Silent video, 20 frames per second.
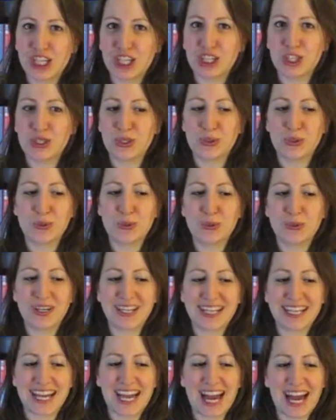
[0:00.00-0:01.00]
You
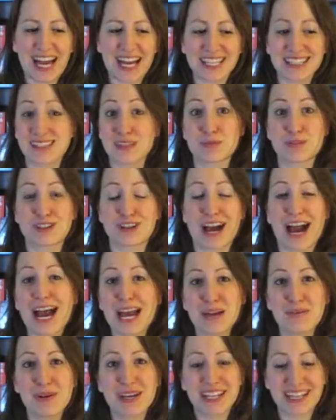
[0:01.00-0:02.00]
can
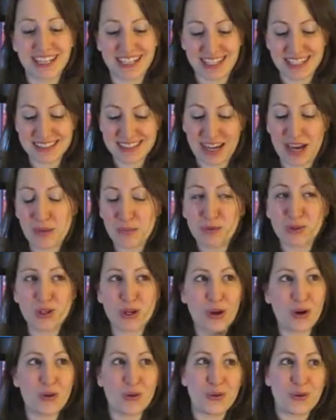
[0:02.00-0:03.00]
subscribe by clicking down
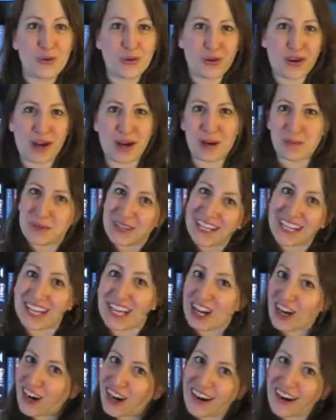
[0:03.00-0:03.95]
below or up here,